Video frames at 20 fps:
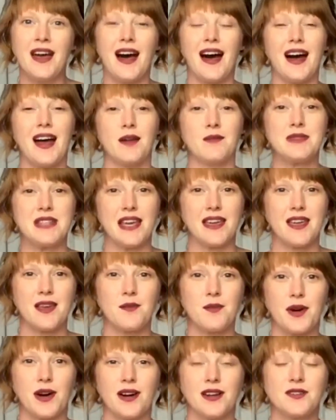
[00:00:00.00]
I am taking
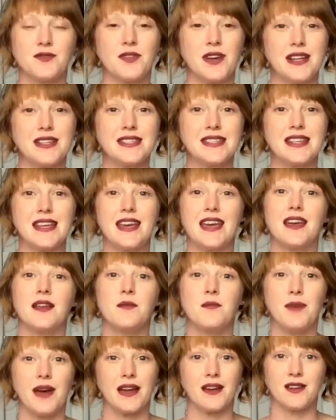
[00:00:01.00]
part firstly
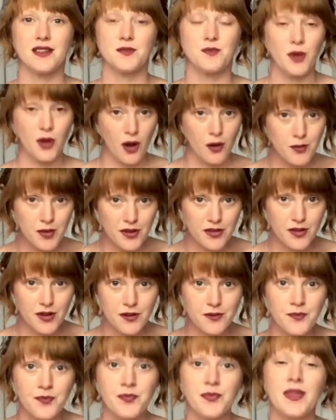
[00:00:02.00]
in Becca's Bookoplathon
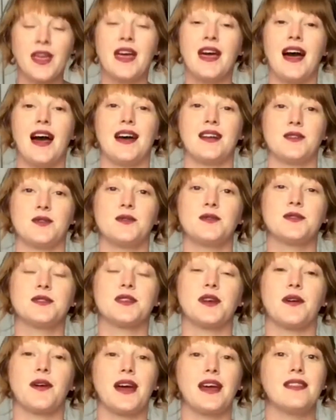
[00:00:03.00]
and
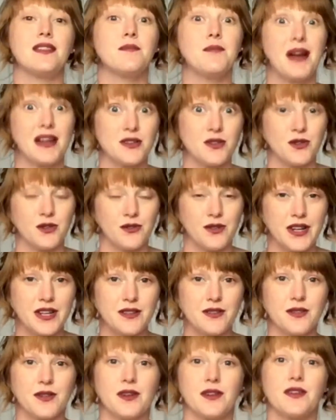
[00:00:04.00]
also in the Magical
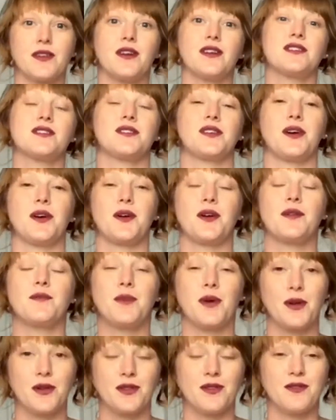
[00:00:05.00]
Readathon, so
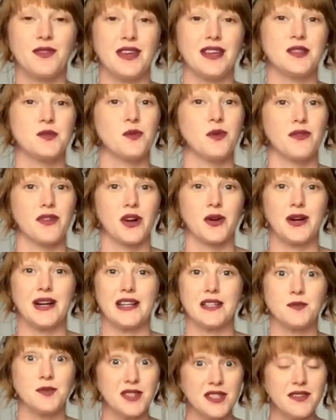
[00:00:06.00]
both of these will require
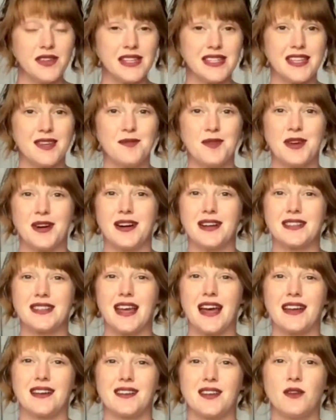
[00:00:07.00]
specific TBRs
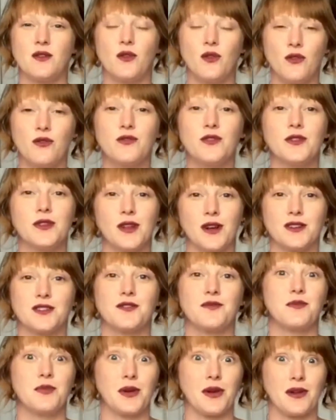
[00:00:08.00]
and an awful lot
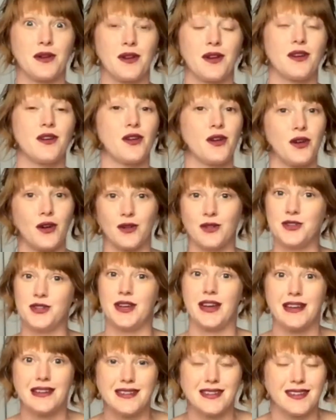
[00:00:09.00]
of book
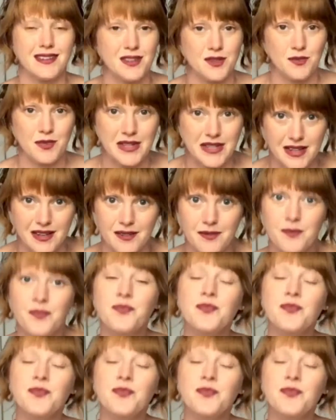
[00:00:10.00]
negotiating to be done.